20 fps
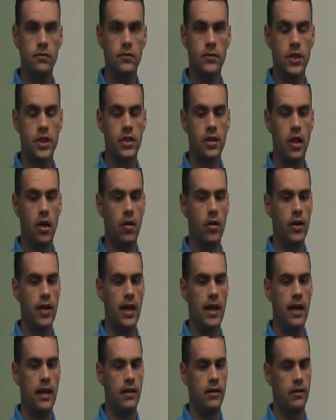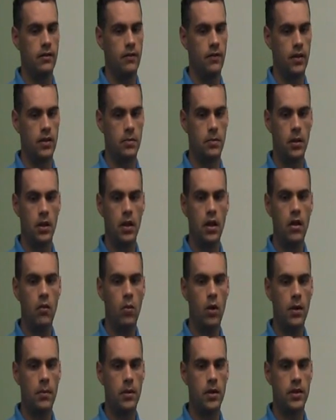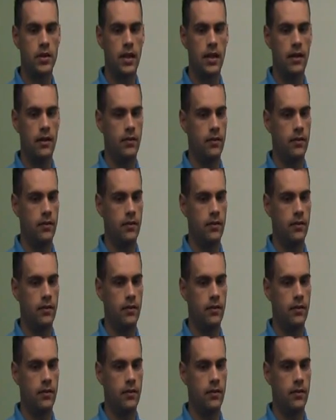So again, if it's below 1%,